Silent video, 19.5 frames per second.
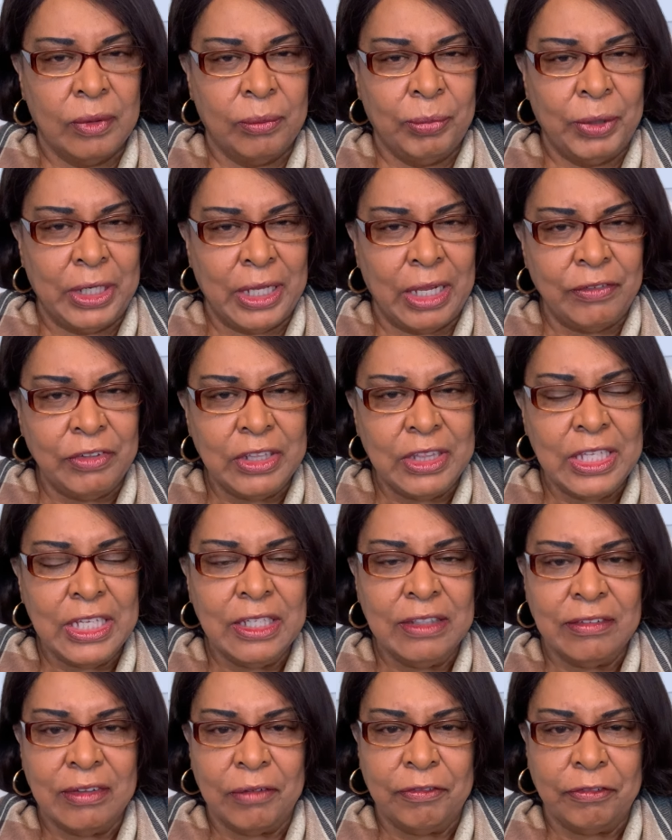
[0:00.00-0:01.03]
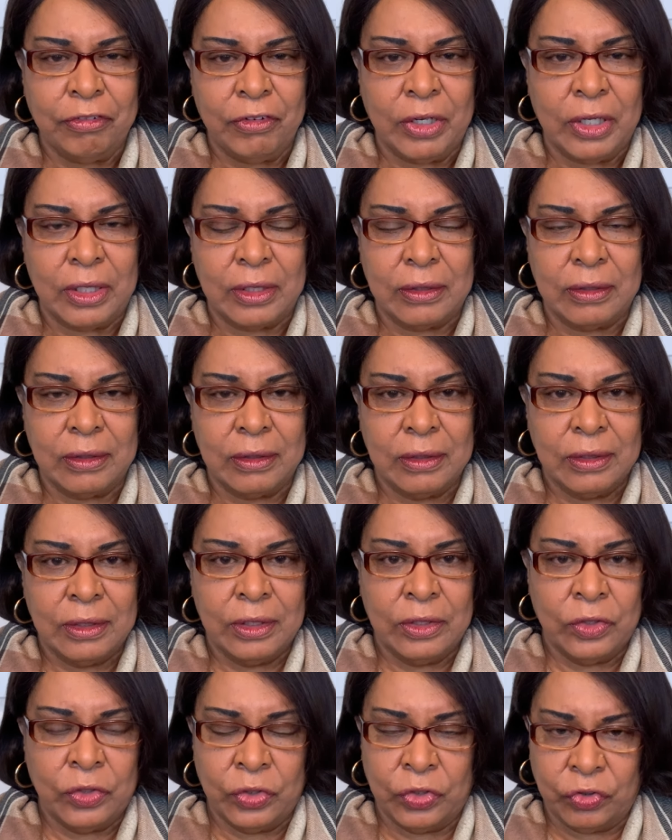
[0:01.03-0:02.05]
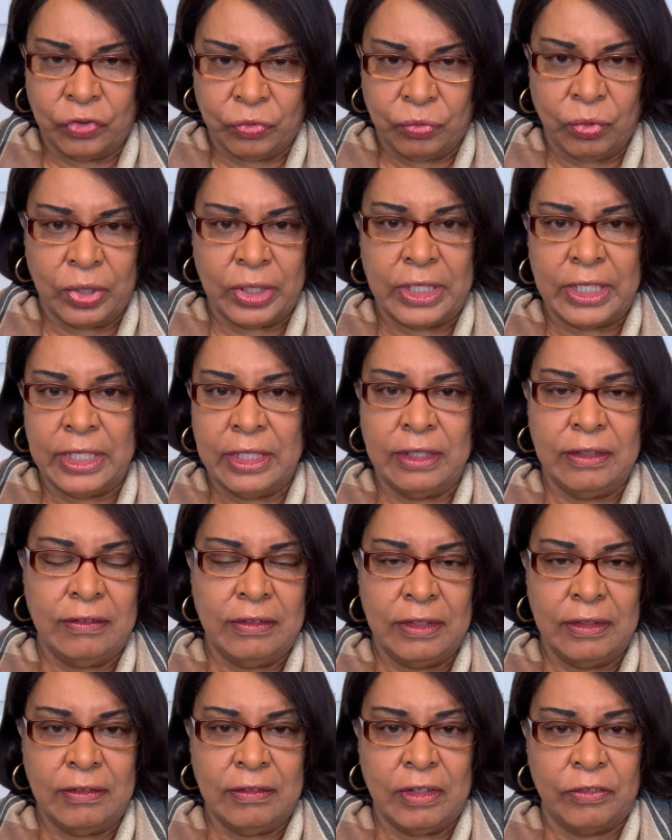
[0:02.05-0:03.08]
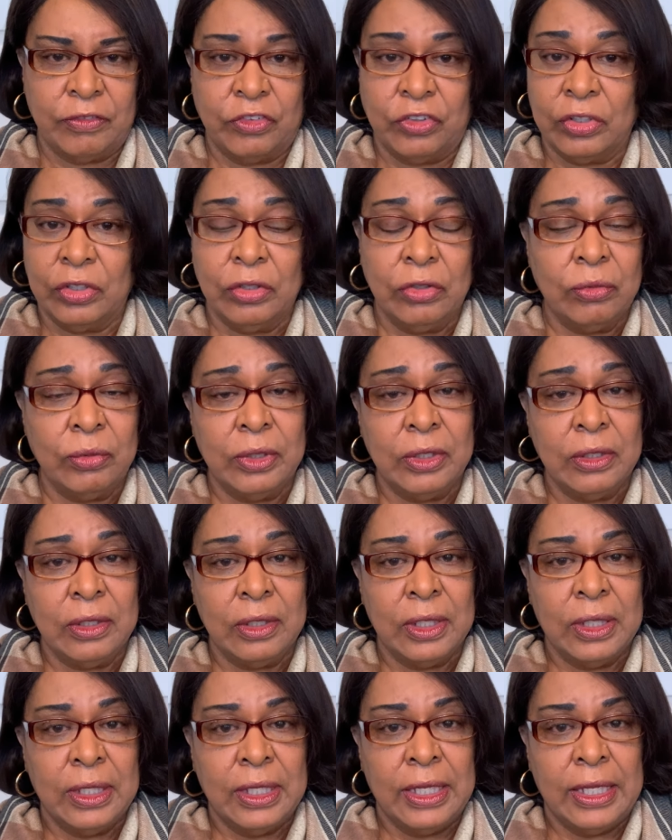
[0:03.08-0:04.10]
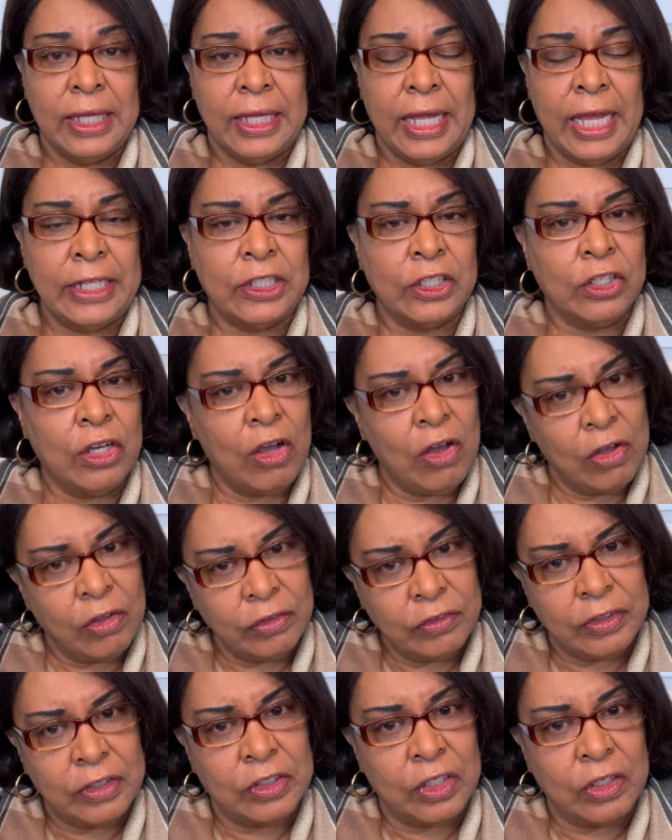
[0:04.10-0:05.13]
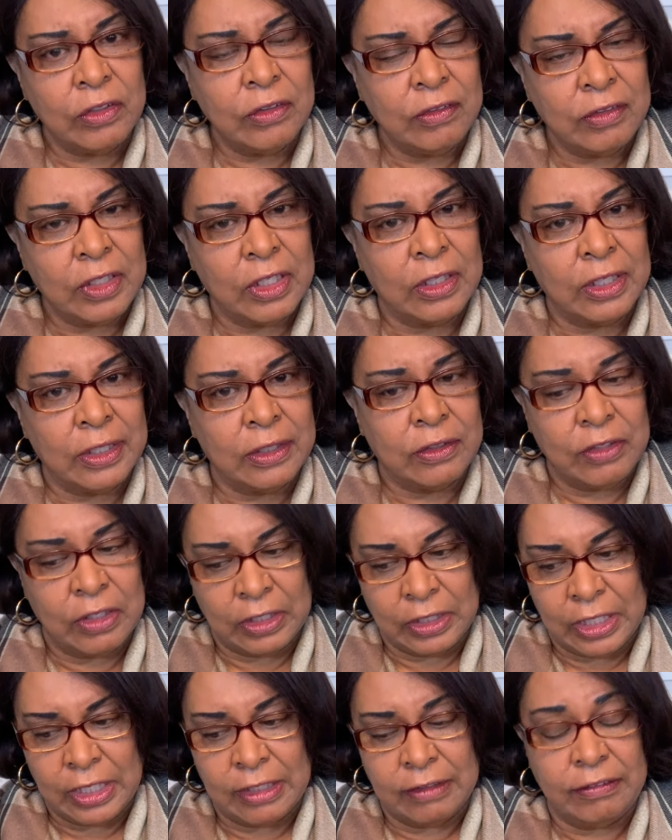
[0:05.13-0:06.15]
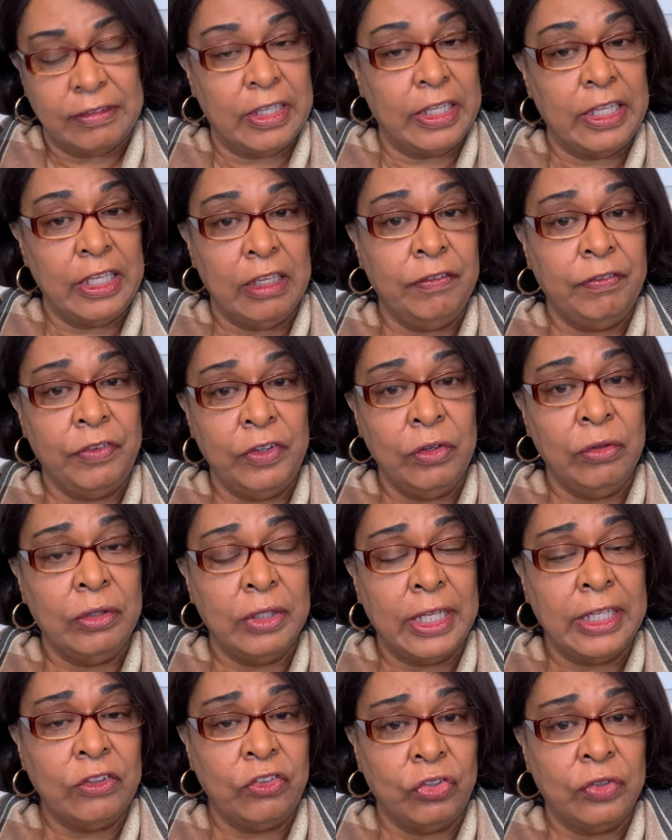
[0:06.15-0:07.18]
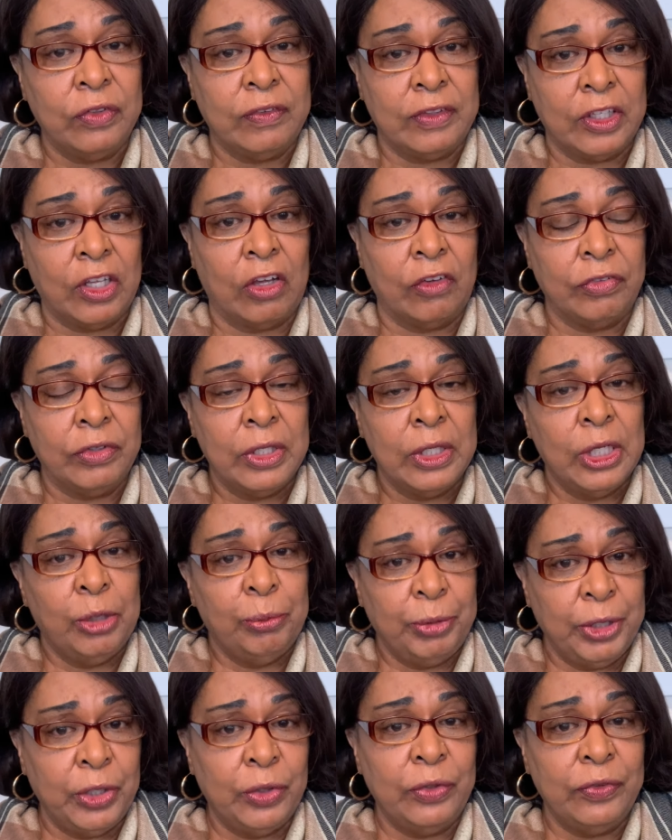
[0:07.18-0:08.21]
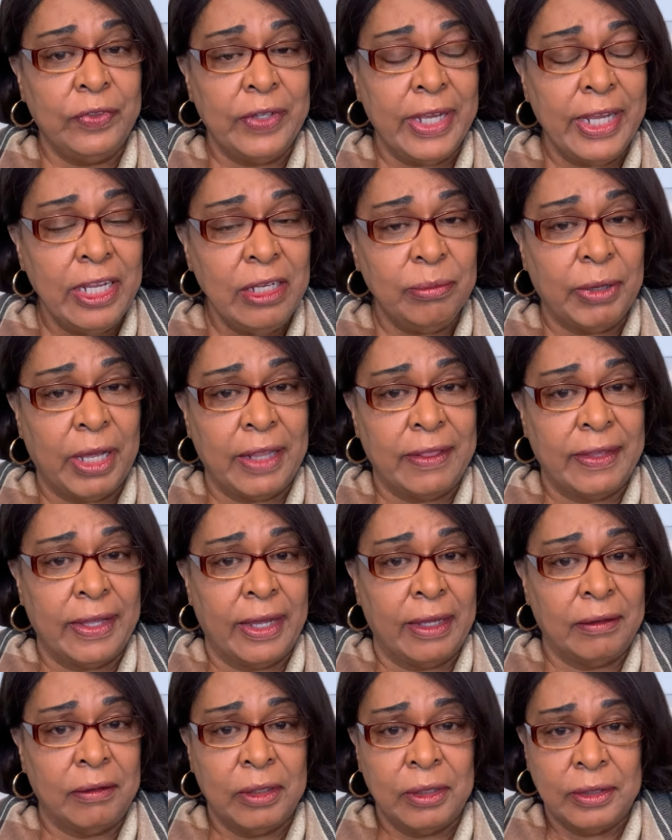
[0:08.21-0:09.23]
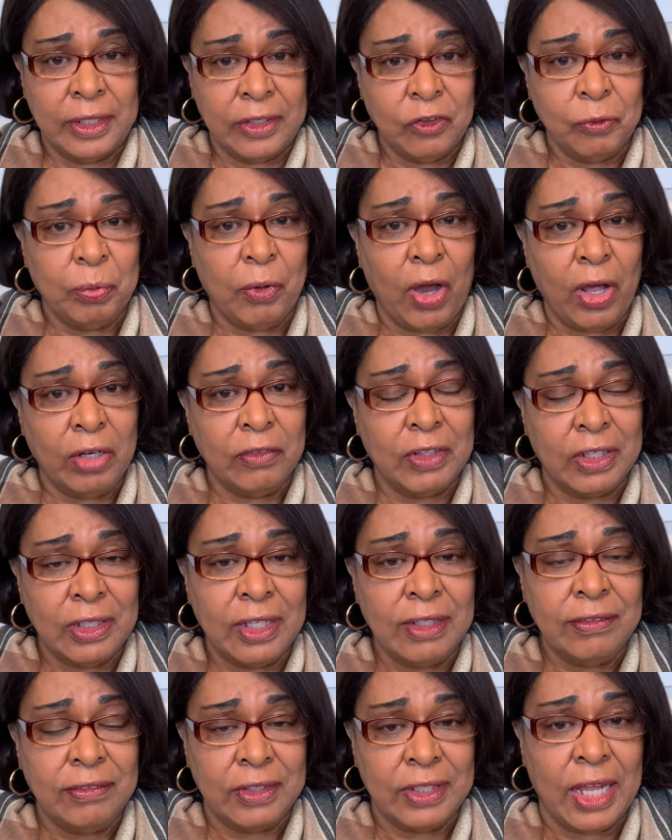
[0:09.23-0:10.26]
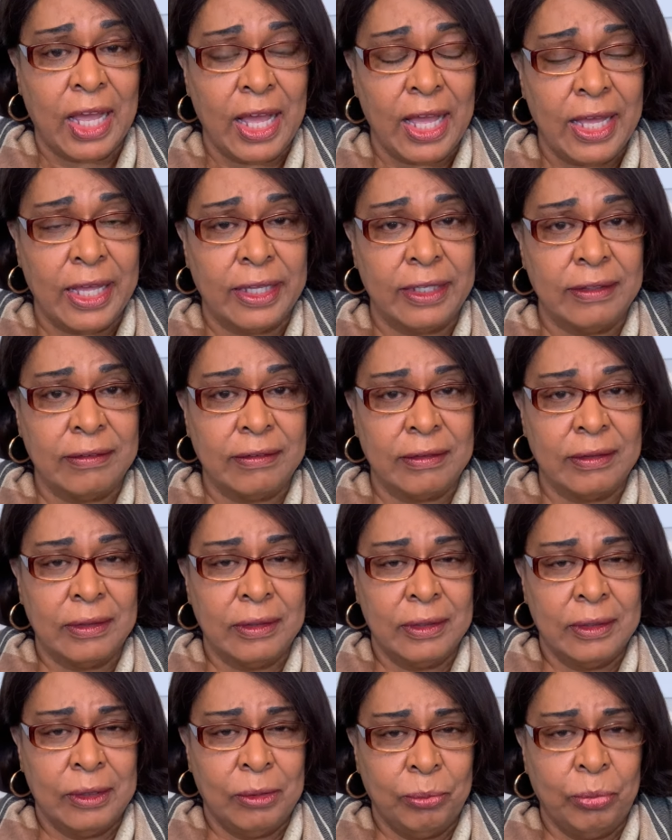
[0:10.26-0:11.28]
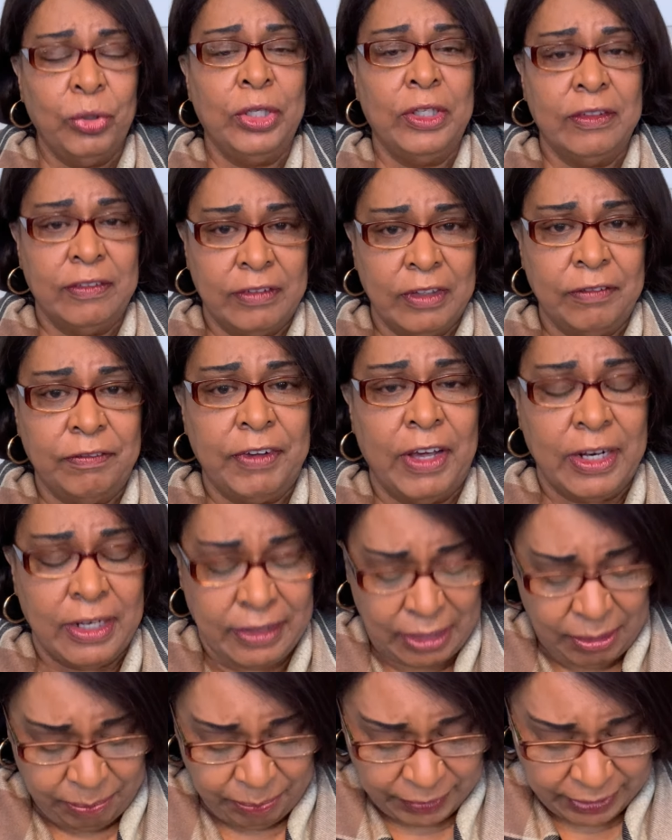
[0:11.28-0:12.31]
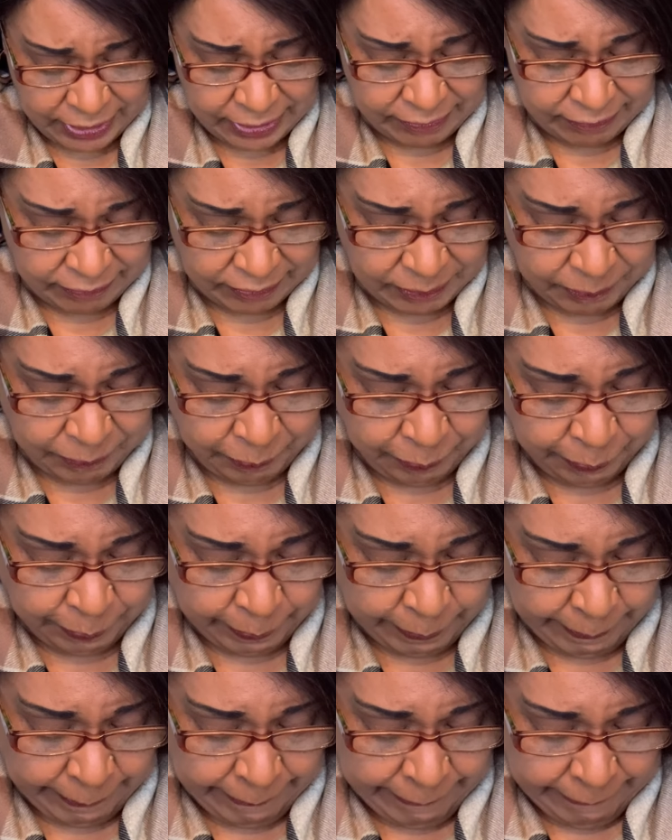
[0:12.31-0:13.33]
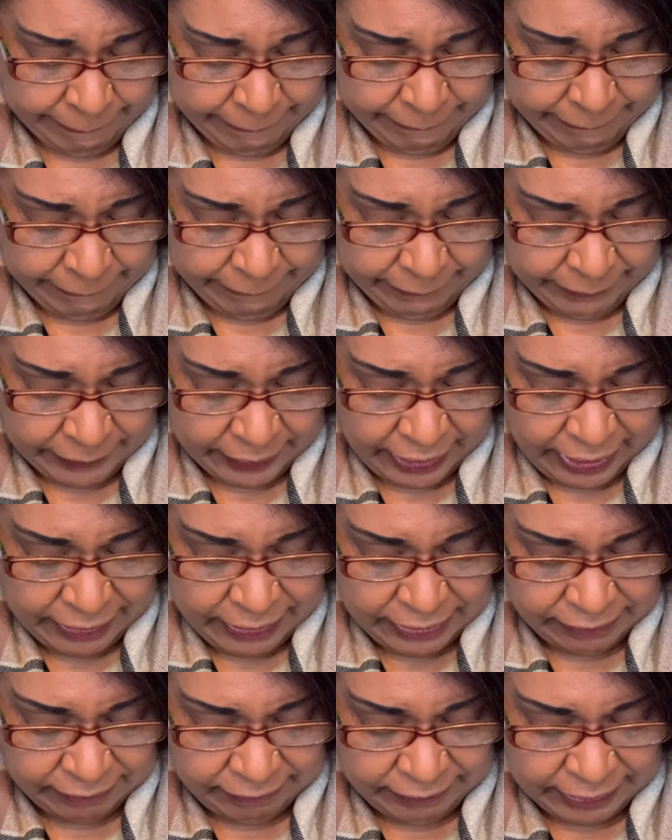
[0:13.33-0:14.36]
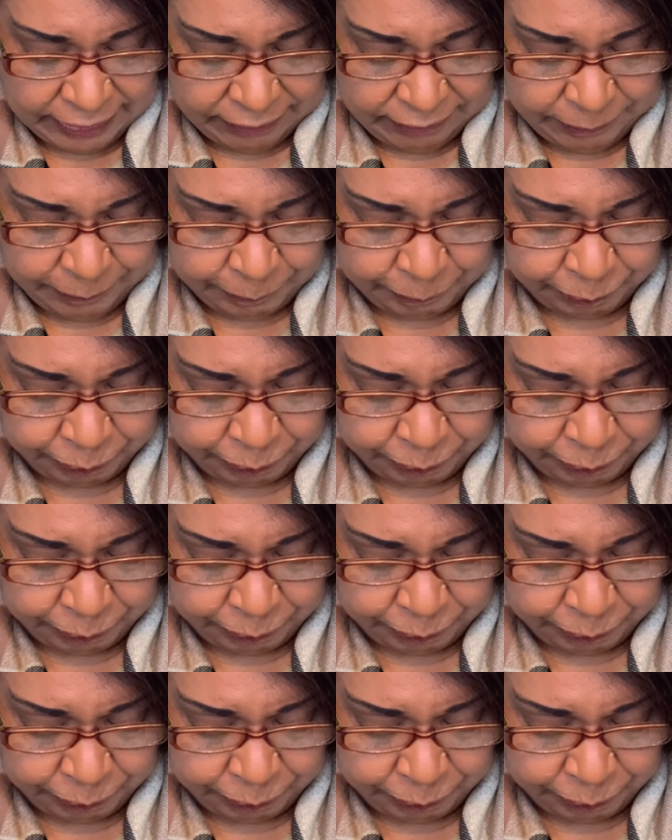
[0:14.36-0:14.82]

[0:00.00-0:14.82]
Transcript: But everything is up front to destroy the innocence of children and to cause adults to lust if you let yourself be entertained by that. That's part of the lust of the eyes. Pull yourself out of that place. And then it says,